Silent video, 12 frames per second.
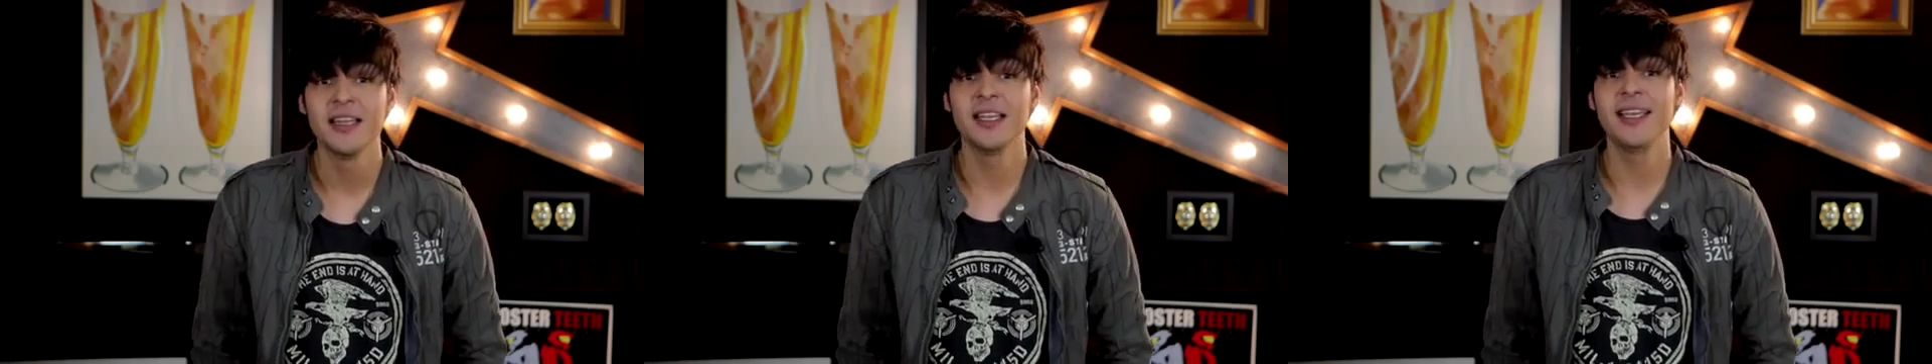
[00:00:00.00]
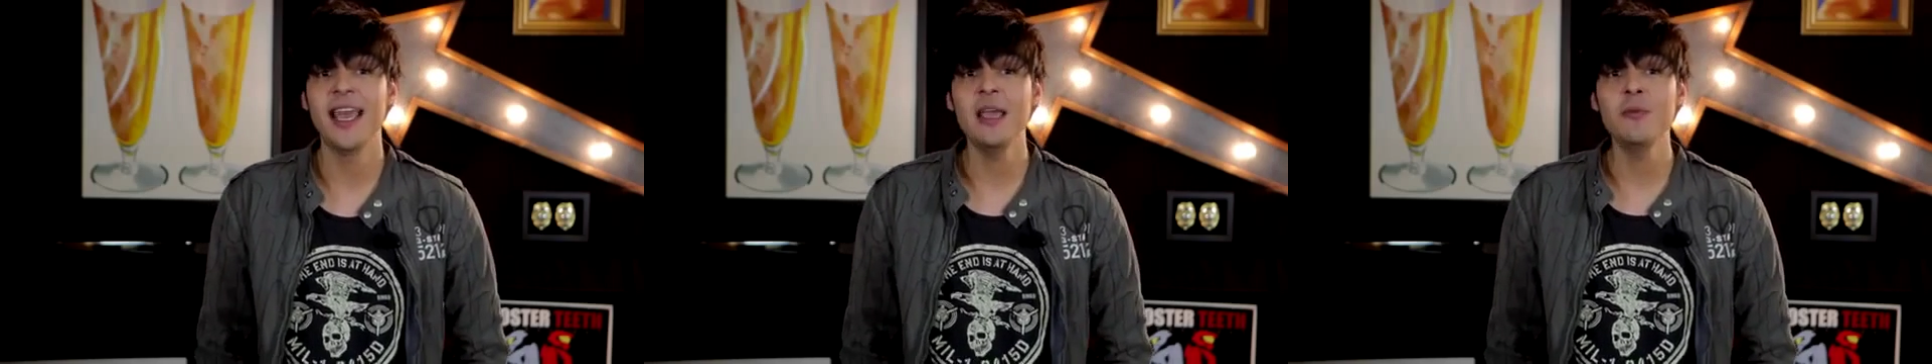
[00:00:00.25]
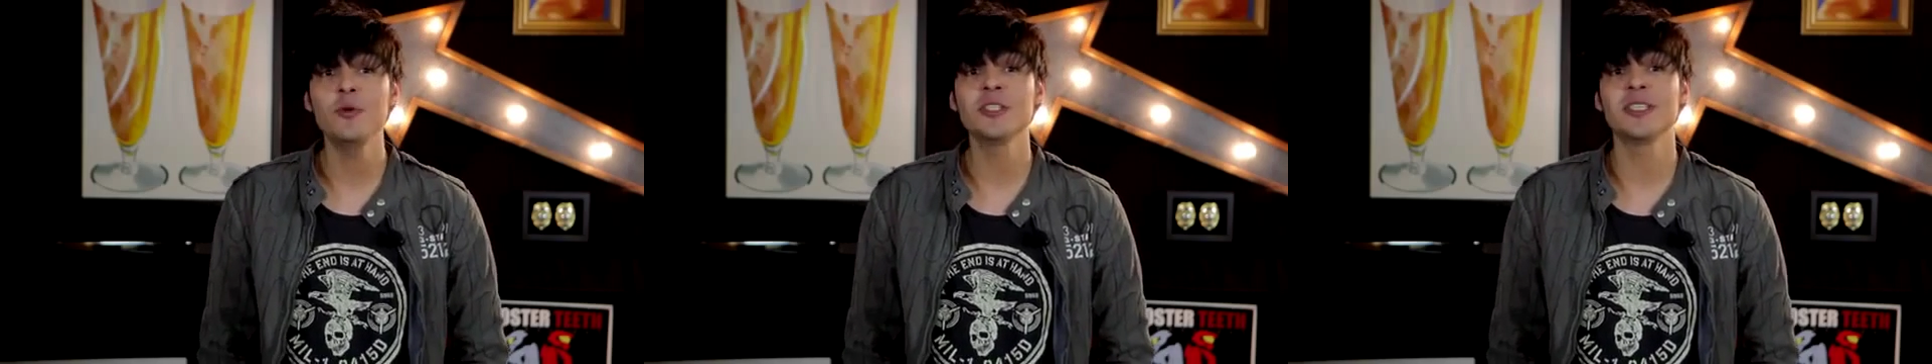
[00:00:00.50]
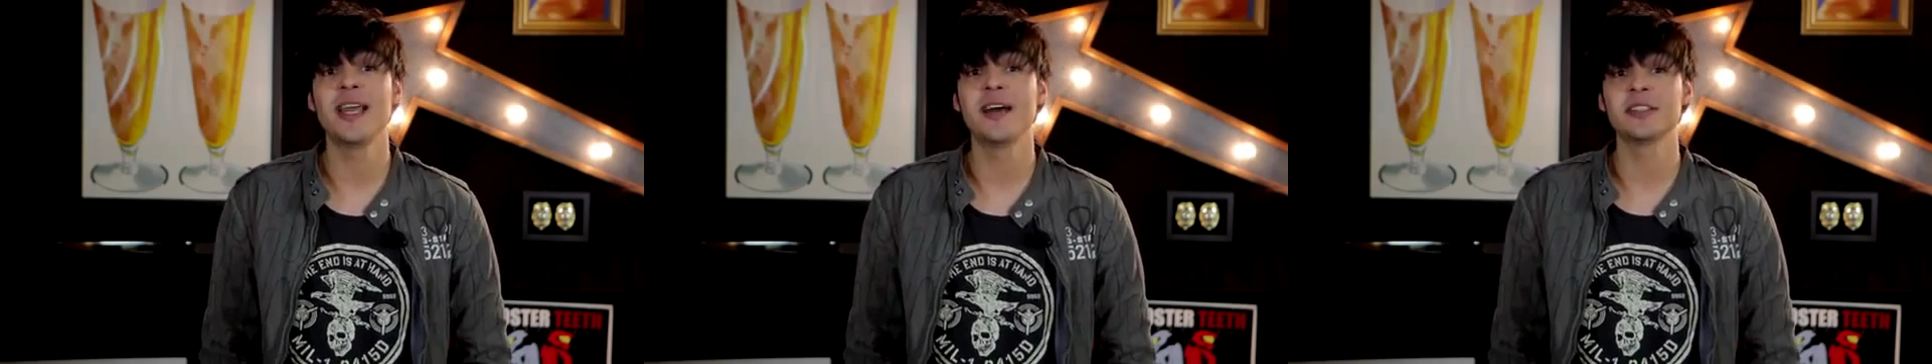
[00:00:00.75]
The game was
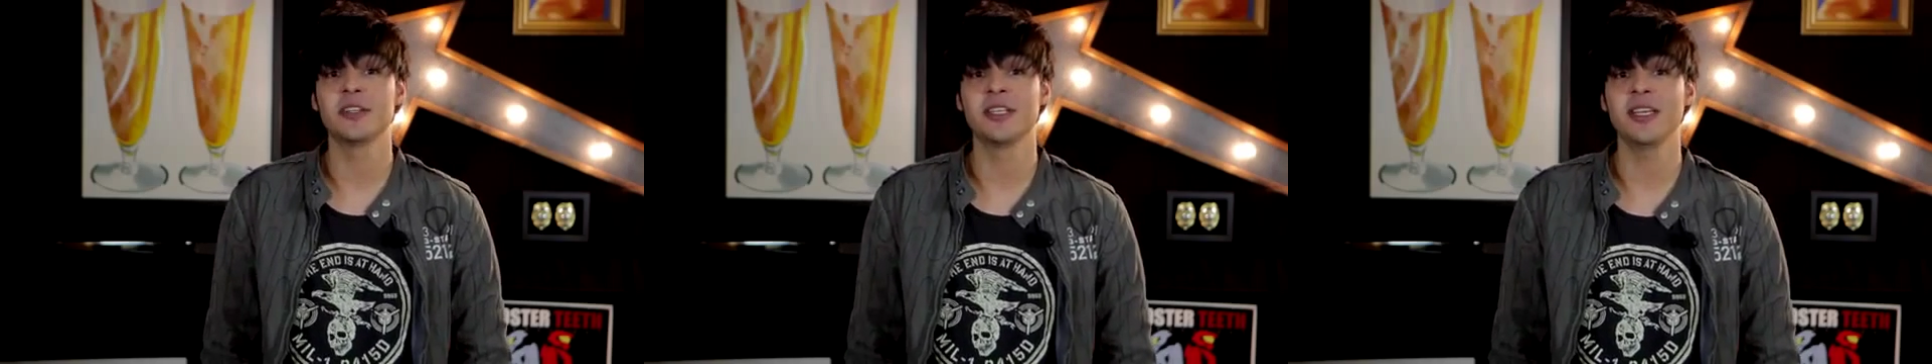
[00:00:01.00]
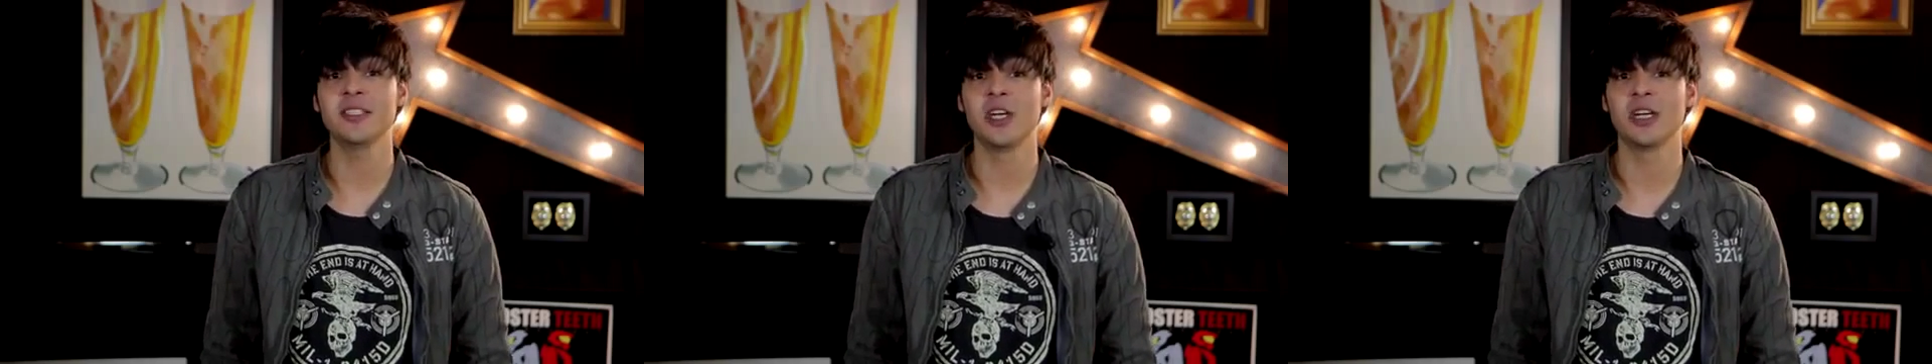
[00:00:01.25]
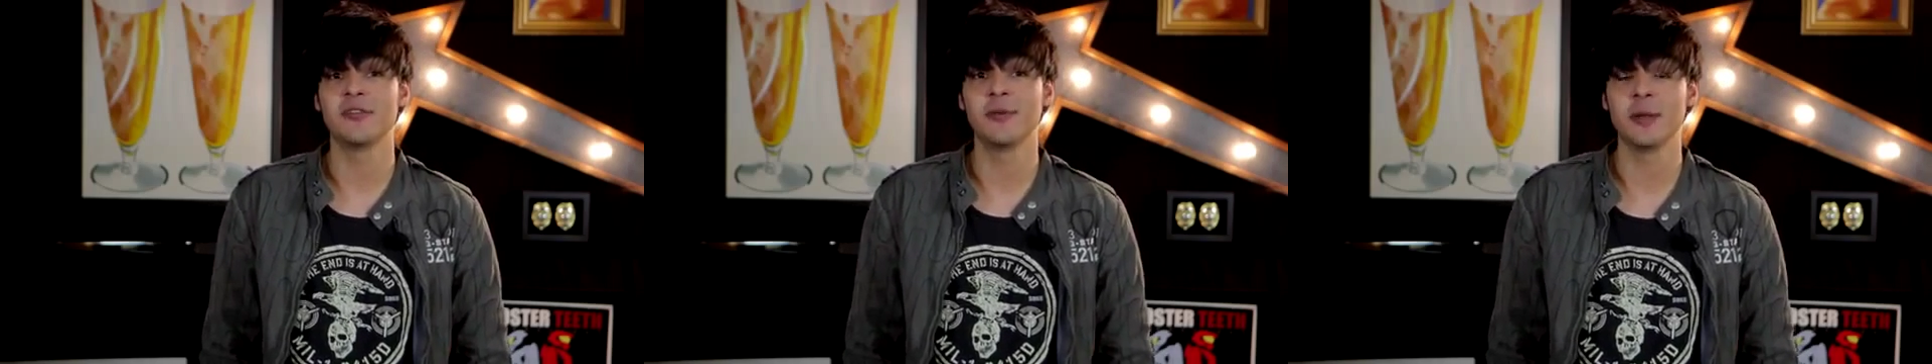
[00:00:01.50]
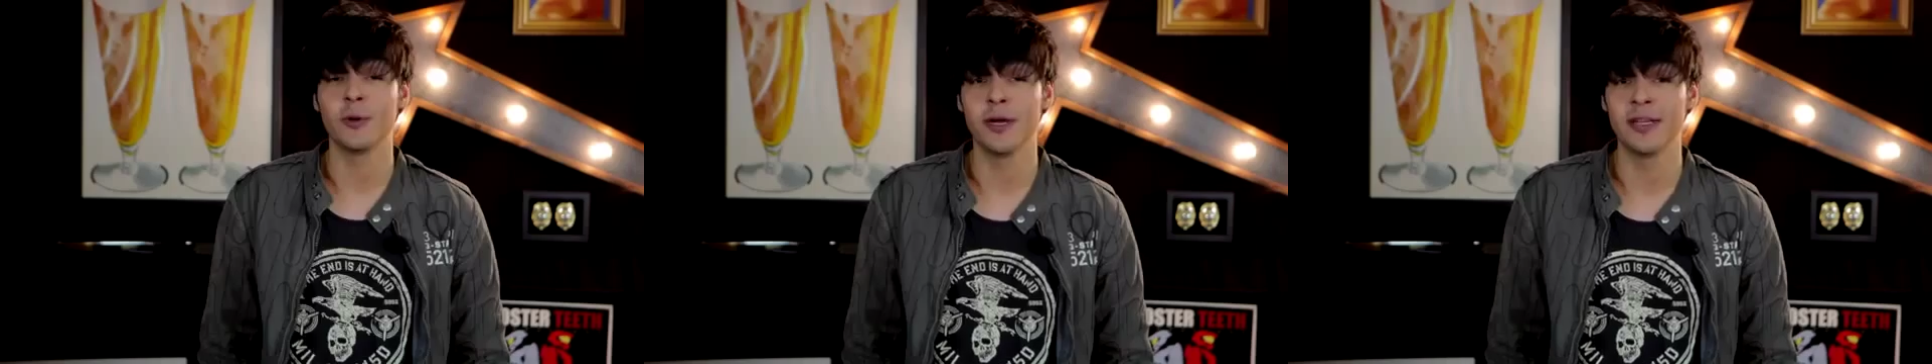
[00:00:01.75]
announced on Kickstarter in
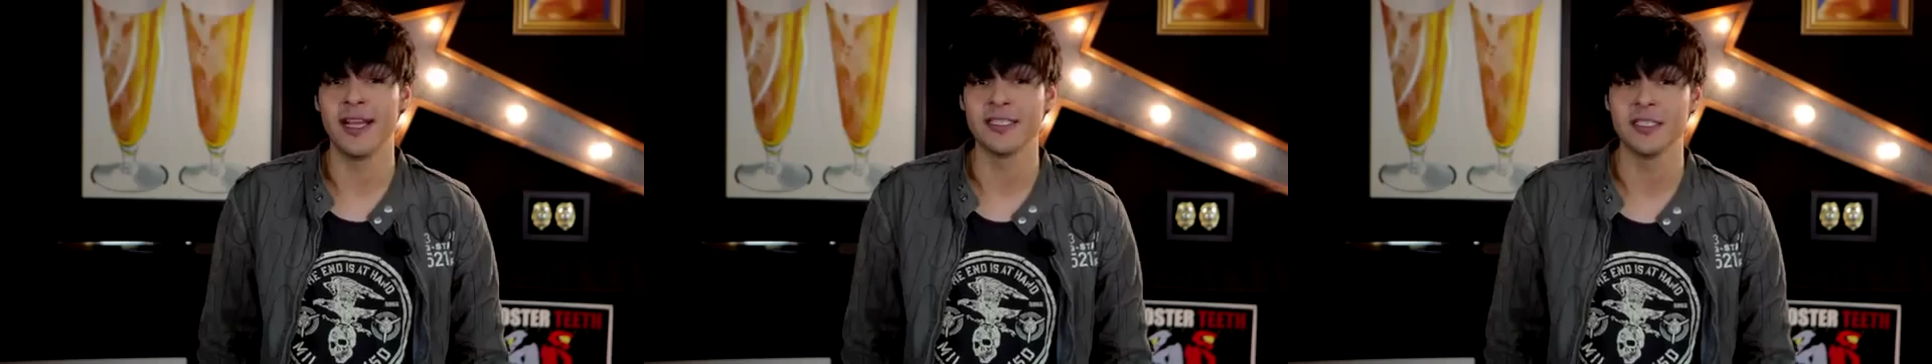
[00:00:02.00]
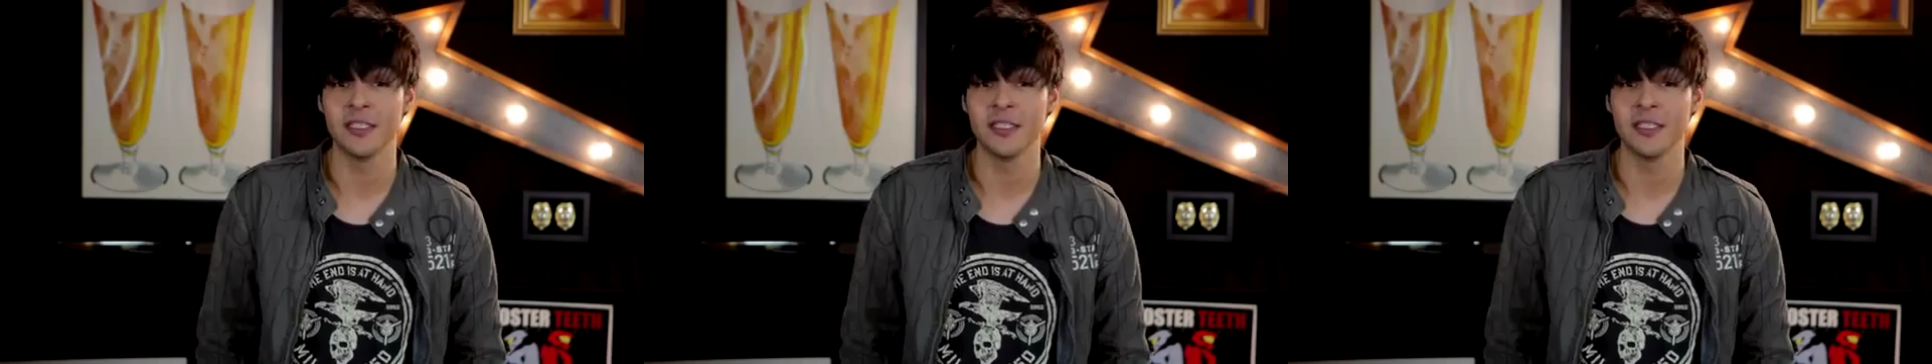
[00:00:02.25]
February last